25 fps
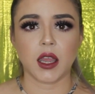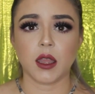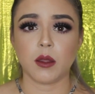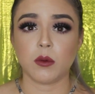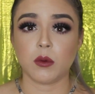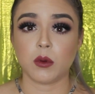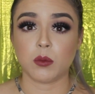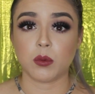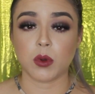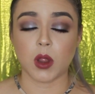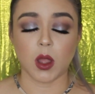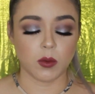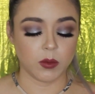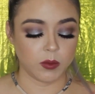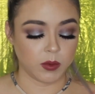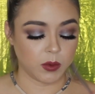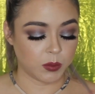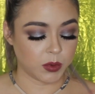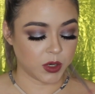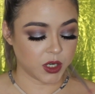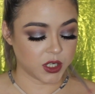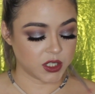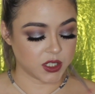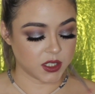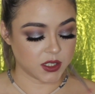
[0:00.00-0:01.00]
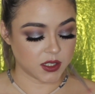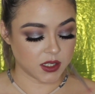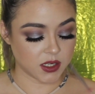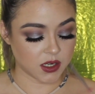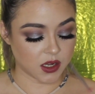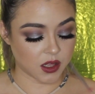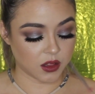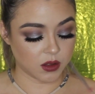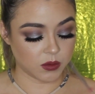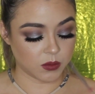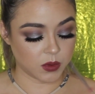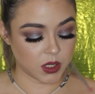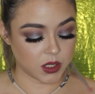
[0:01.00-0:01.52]
I will probably purchase
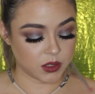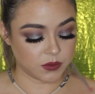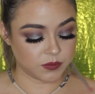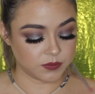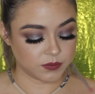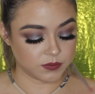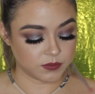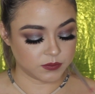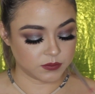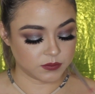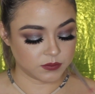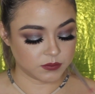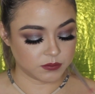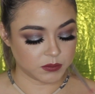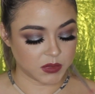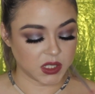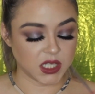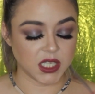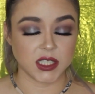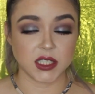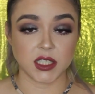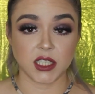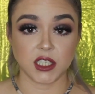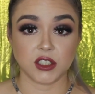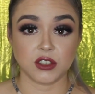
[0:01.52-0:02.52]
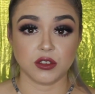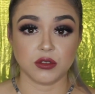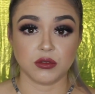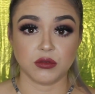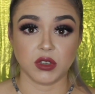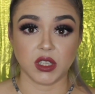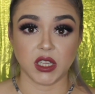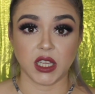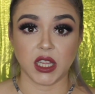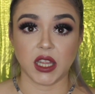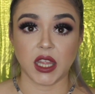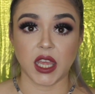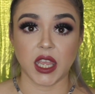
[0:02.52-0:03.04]
another one because I do
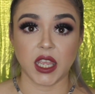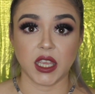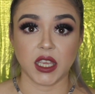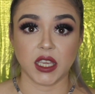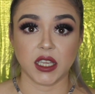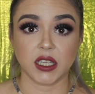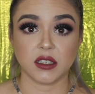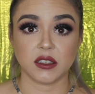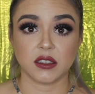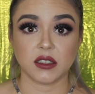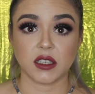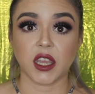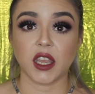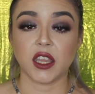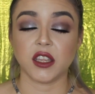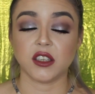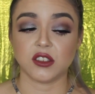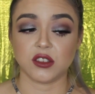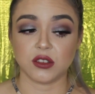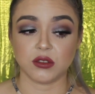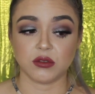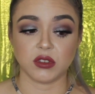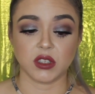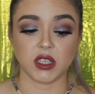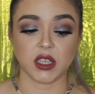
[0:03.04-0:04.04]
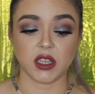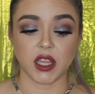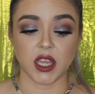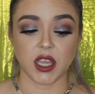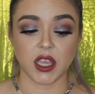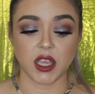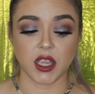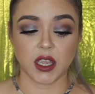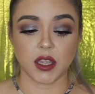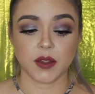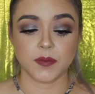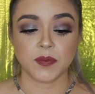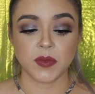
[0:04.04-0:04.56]
really like it. I do really
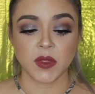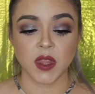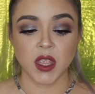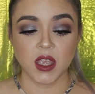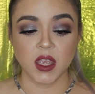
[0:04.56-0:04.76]
like it.